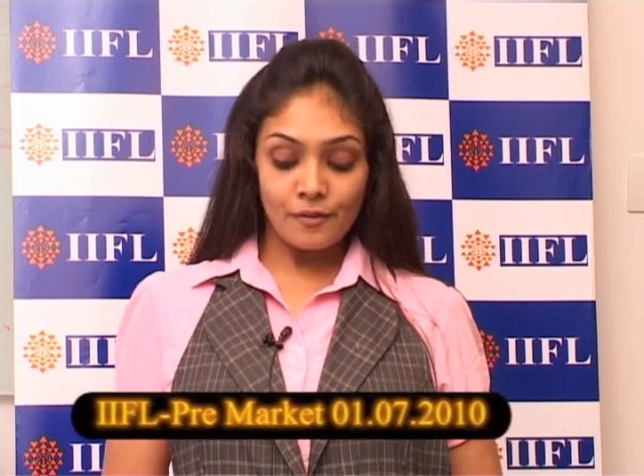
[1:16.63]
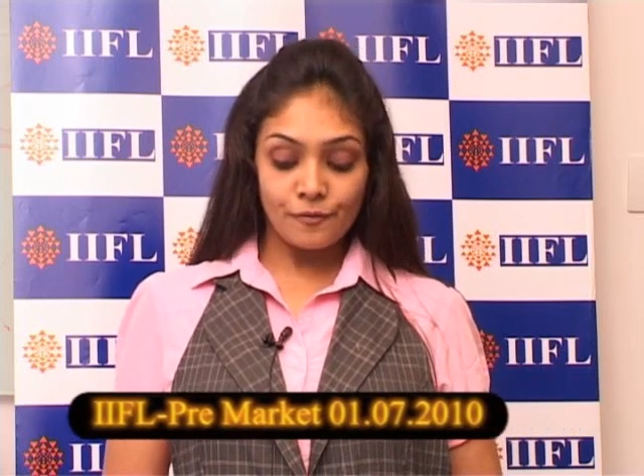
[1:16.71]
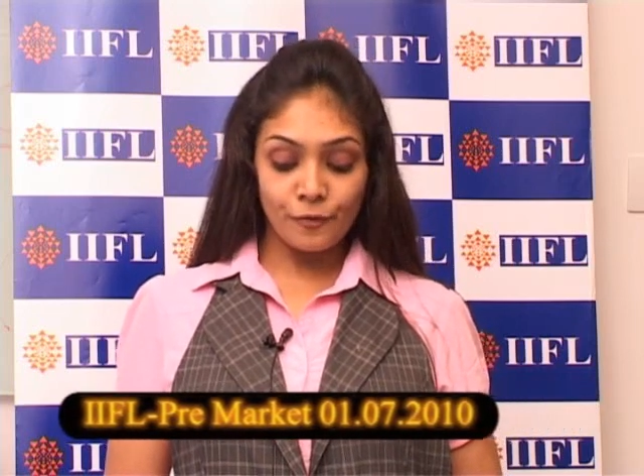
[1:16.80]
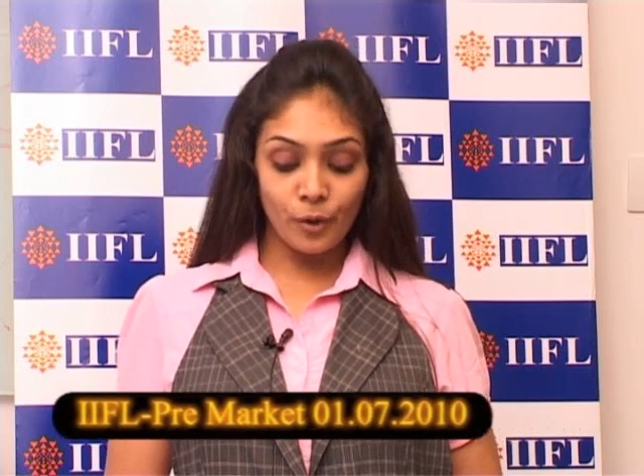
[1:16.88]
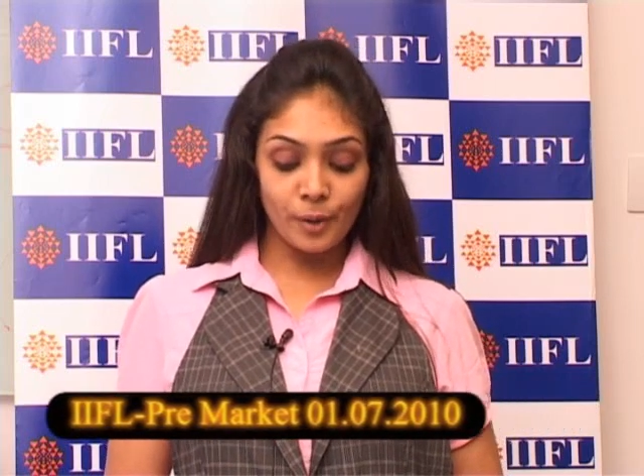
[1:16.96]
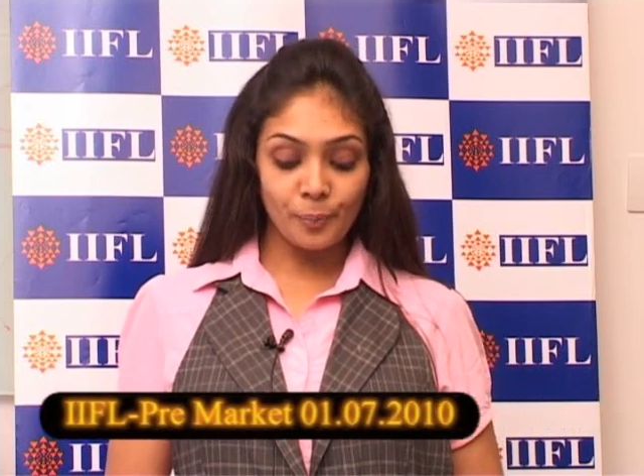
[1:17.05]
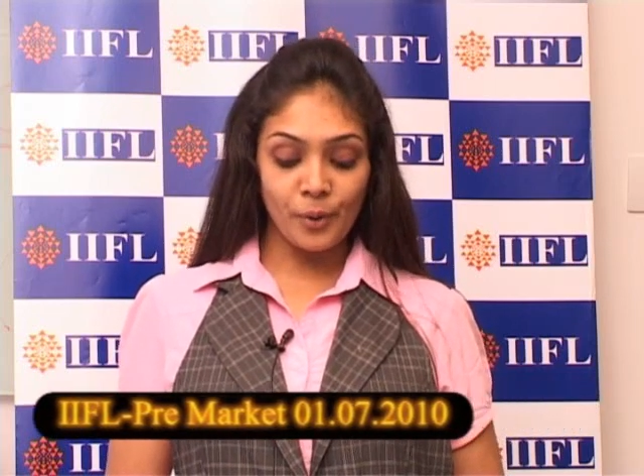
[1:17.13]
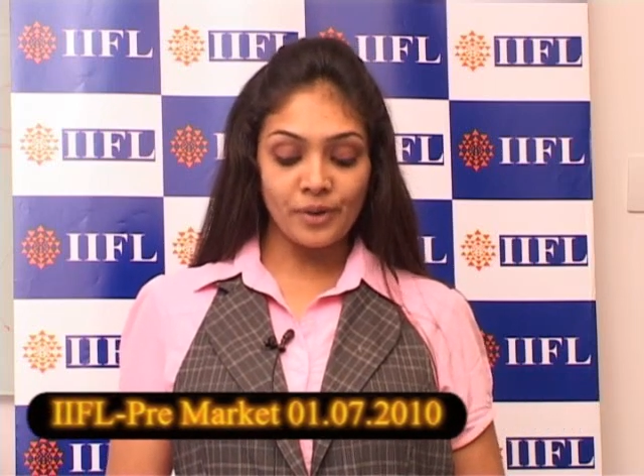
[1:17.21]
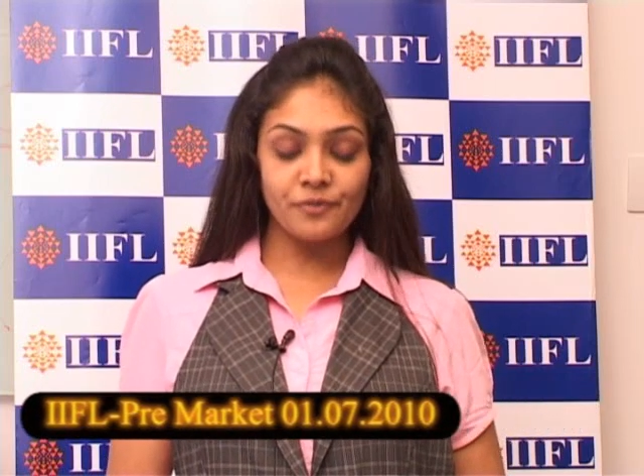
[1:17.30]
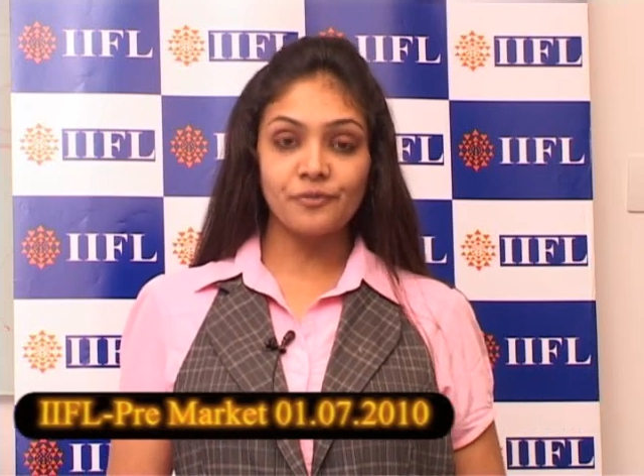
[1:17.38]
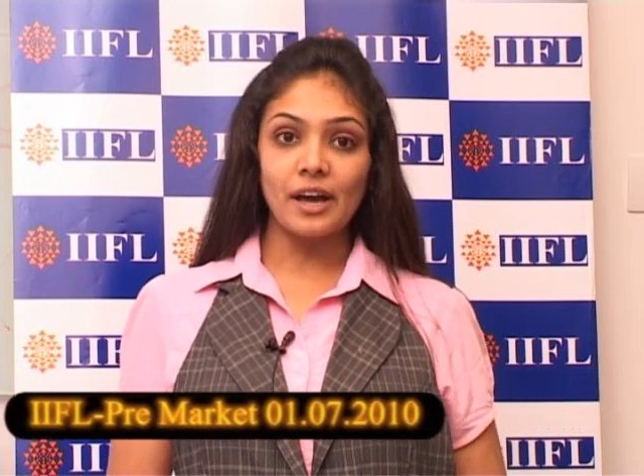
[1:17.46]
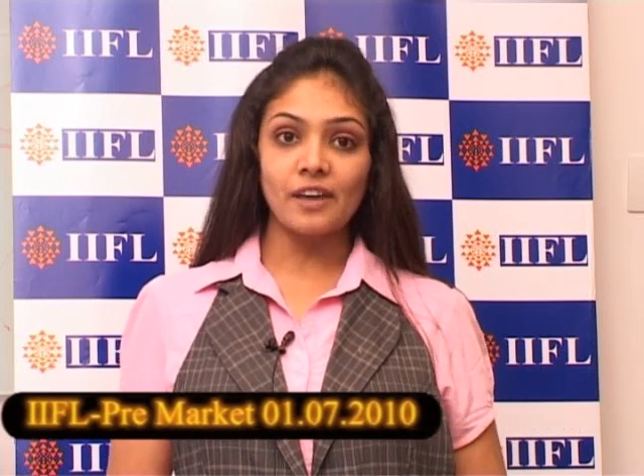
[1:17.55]

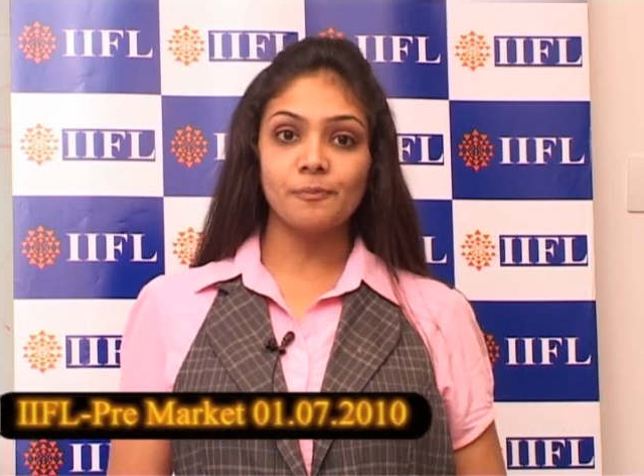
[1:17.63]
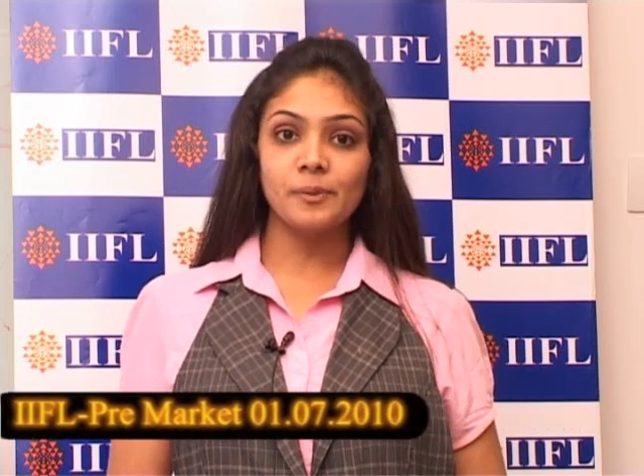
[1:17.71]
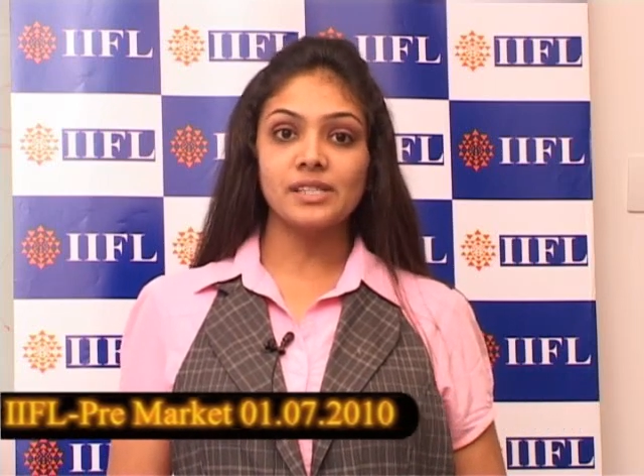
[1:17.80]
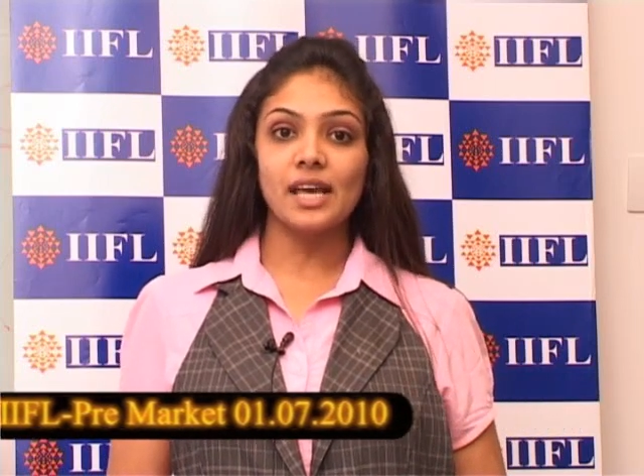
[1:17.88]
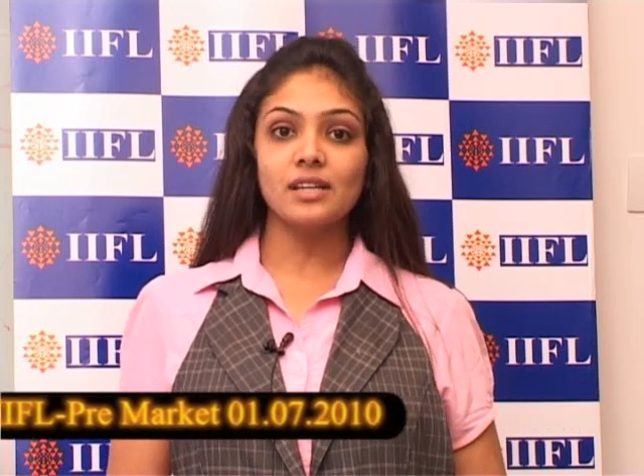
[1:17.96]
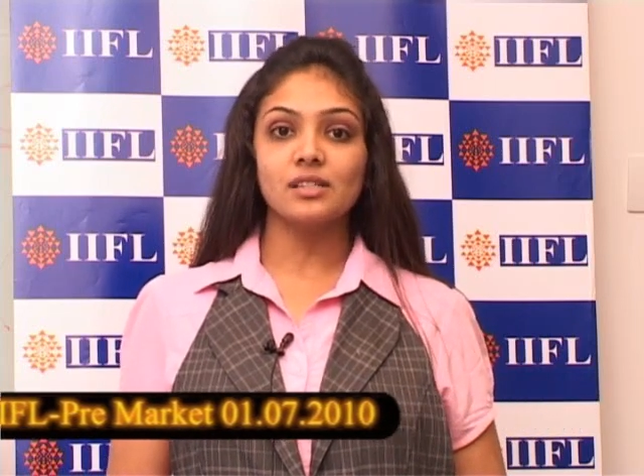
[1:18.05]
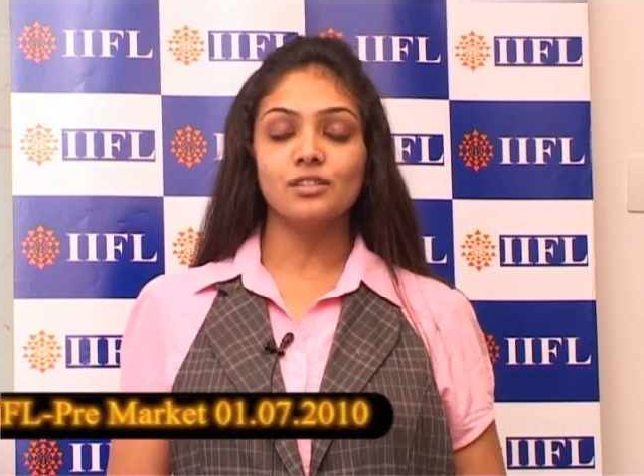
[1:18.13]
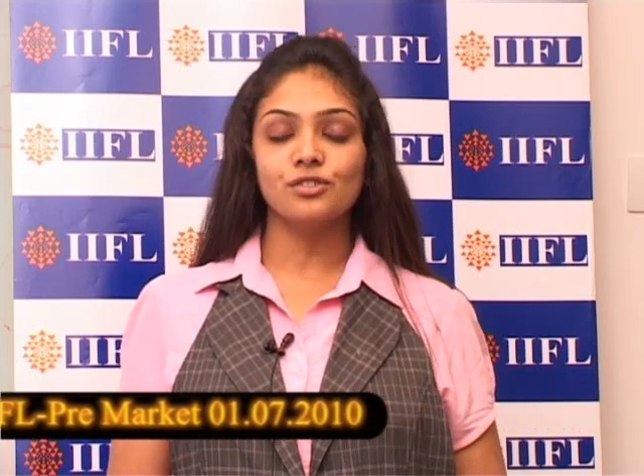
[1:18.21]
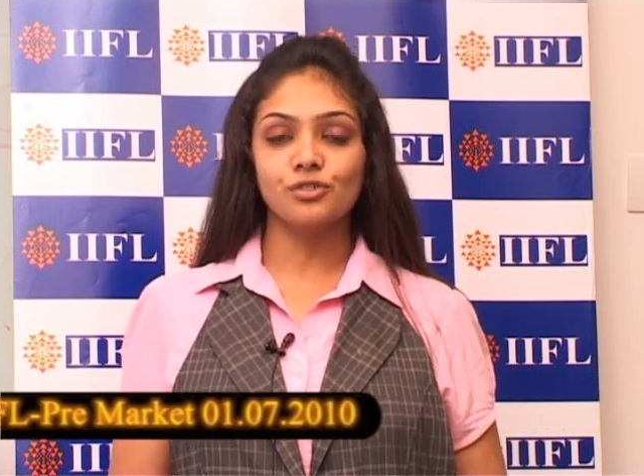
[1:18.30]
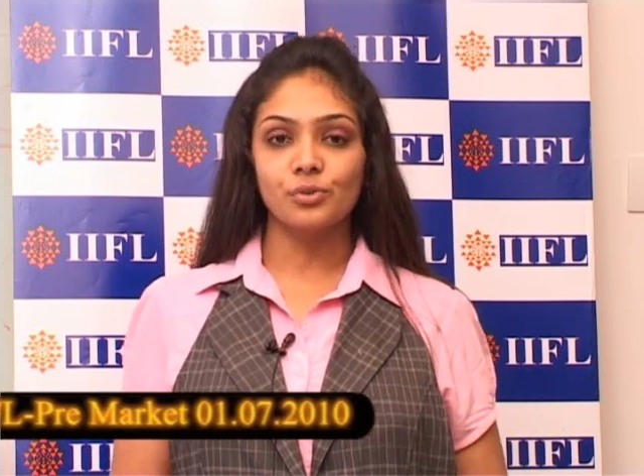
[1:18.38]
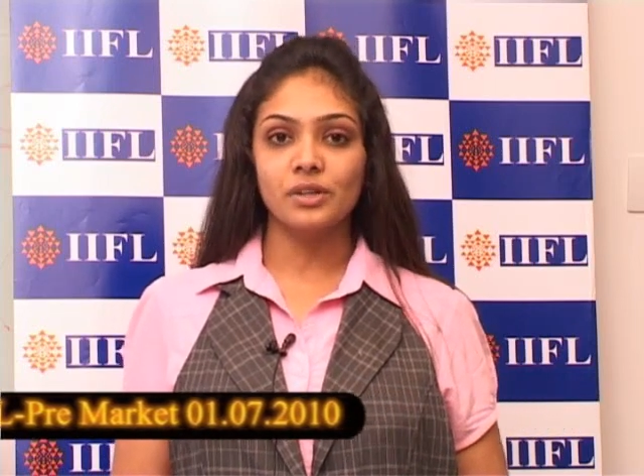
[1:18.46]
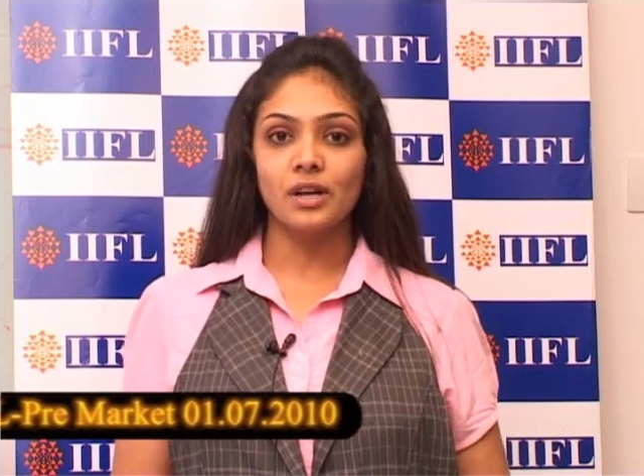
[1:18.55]
4.5%
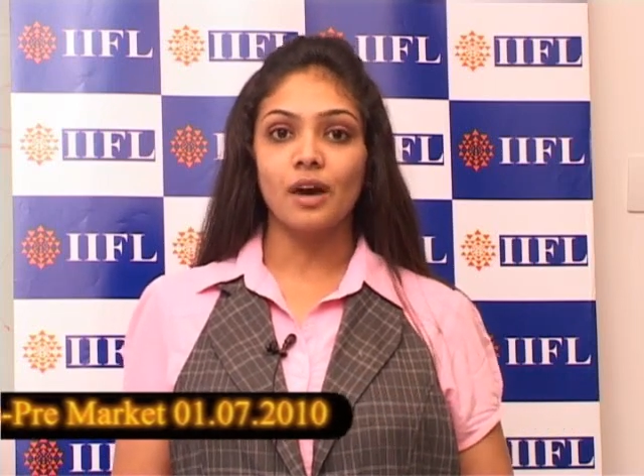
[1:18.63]
in June